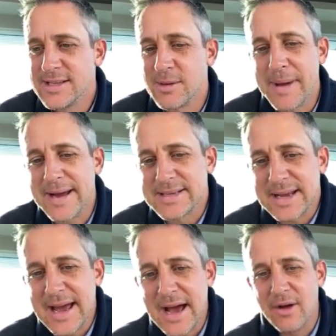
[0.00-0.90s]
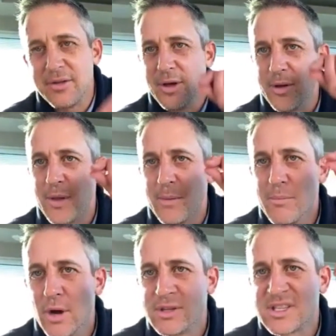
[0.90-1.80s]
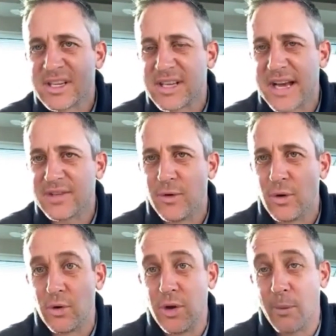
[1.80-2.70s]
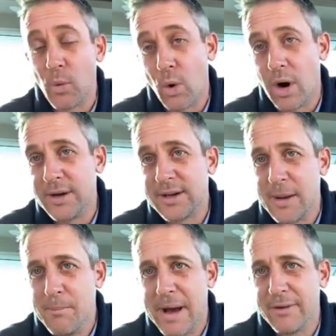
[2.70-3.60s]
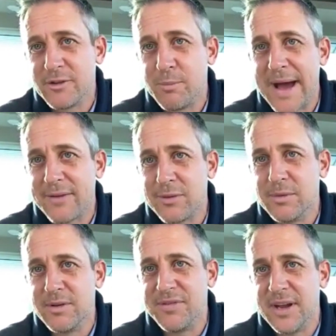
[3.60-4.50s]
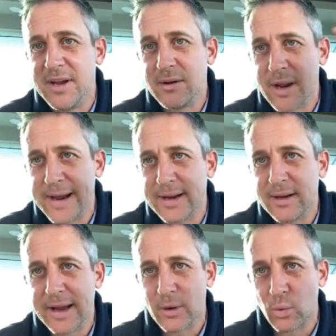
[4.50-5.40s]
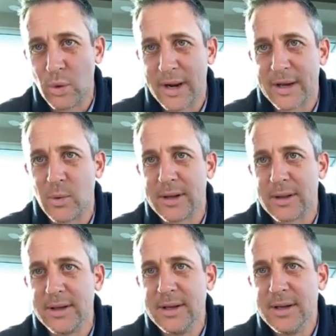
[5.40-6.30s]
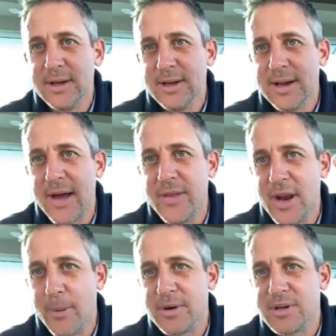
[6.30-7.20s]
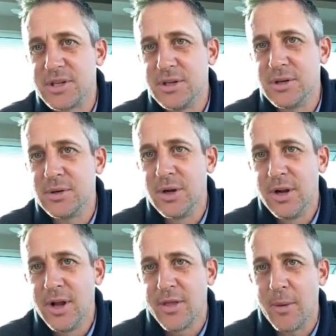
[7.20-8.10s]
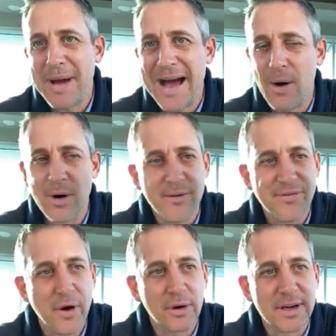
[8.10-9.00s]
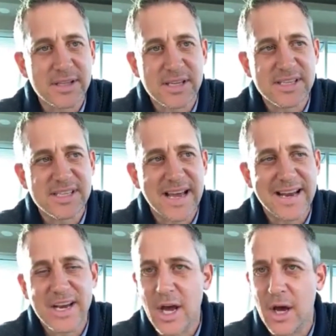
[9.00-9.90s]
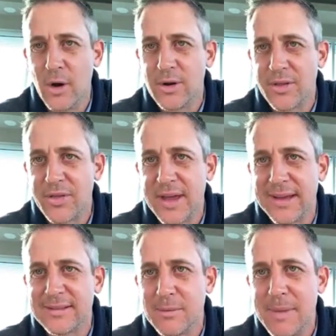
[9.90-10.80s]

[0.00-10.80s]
amazing how the most successful, number one, can bounce back from defeat like really quickly, and then number 2, the power to focus and say no to things